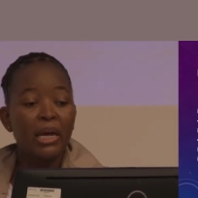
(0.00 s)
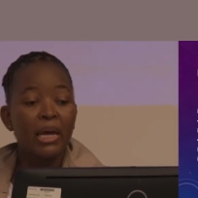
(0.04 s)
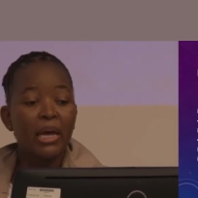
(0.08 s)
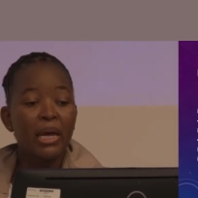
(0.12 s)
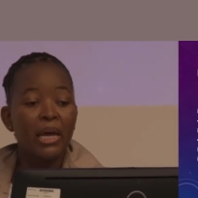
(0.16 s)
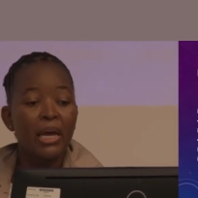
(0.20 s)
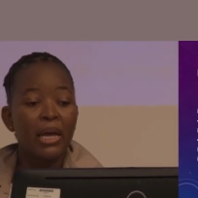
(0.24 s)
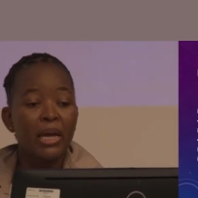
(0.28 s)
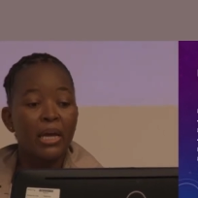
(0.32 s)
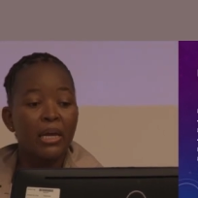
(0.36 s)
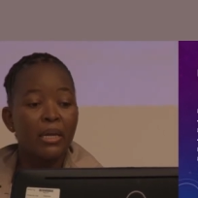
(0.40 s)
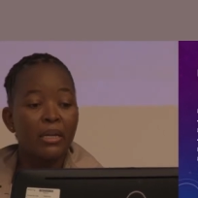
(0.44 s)

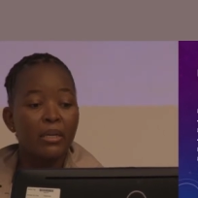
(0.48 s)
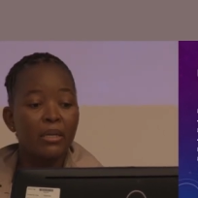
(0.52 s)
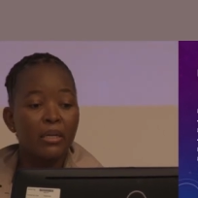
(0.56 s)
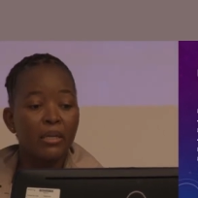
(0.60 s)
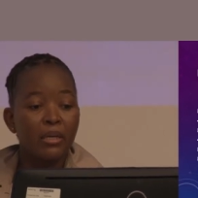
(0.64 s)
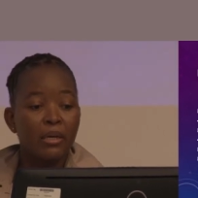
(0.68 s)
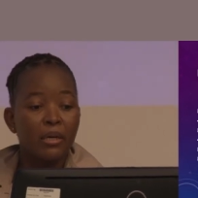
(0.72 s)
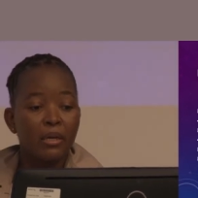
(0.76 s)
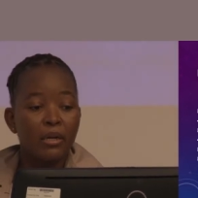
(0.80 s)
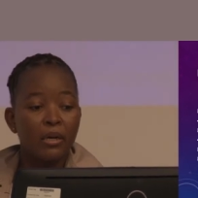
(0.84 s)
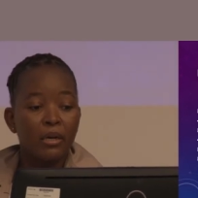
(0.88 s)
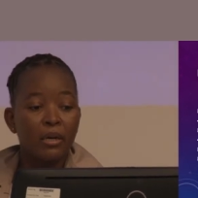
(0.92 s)
and
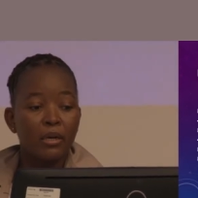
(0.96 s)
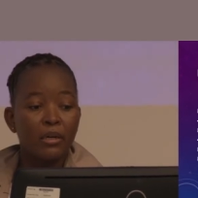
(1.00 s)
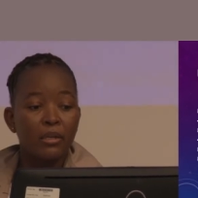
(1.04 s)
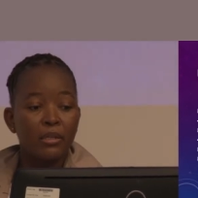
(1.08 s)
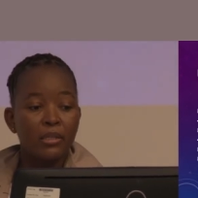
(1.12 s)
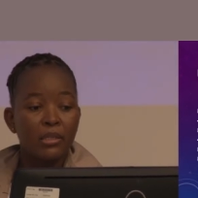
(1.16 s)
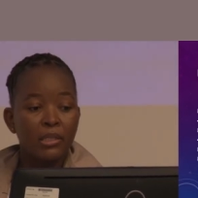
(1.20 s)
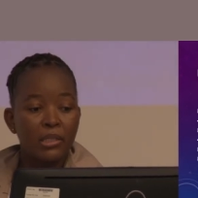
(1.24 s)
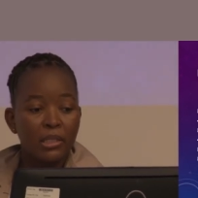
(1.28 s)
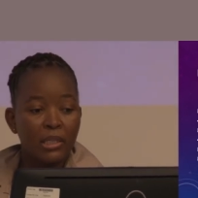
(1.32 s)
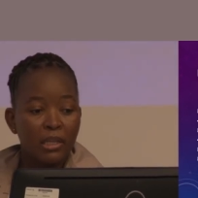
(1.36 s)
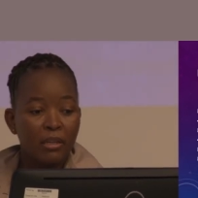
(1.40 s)
uh,
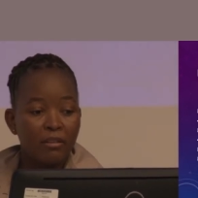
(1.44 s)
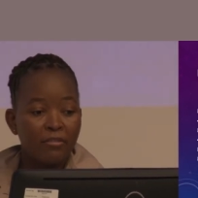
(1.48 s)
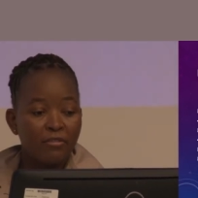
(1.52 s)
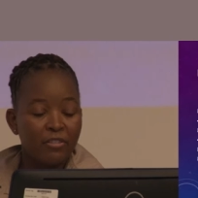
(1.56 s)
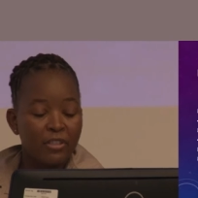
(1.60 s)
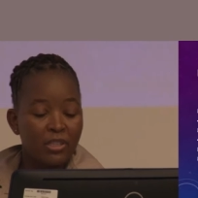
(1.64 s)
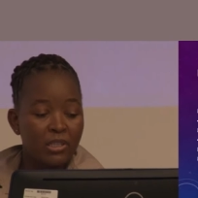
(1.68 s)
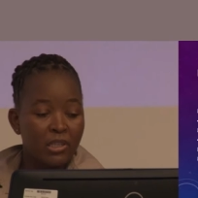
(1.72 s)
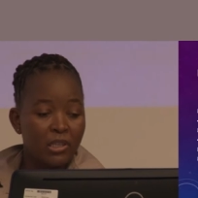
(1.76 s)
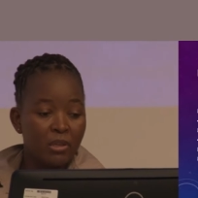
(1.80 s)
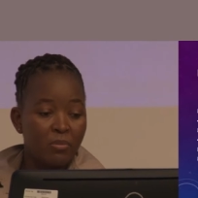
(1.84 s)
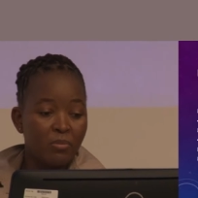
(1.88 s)

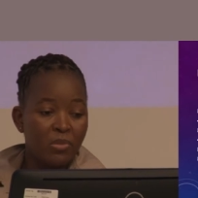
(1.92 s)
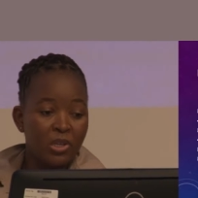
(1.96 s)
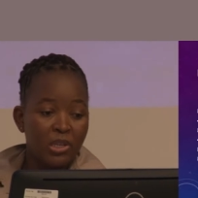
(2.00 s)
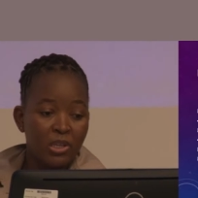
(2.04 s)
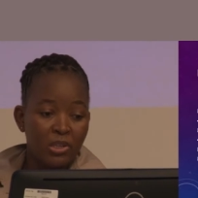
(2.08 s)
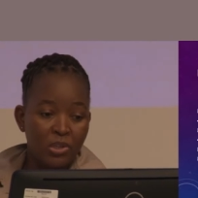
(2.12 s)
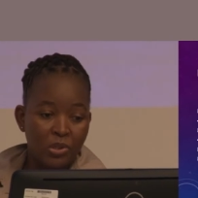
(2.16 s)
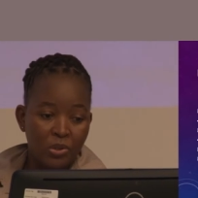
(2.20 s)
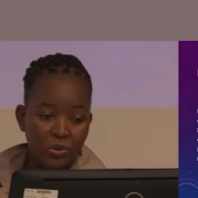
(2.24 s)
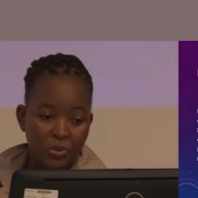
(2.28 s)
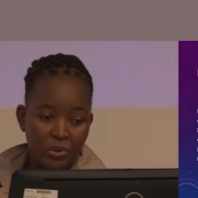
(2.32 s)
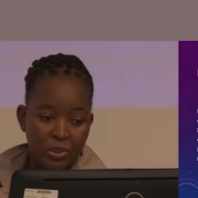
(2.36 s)
self-esteem
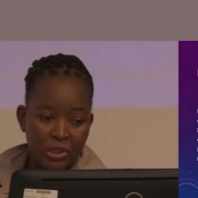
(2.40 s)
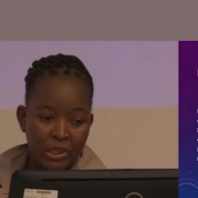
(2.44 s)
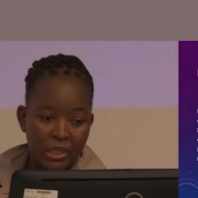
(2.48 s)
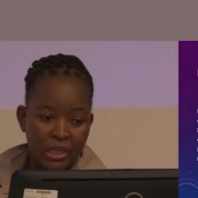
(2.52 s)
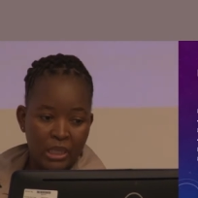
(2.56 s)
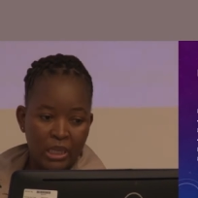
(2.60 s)
issues.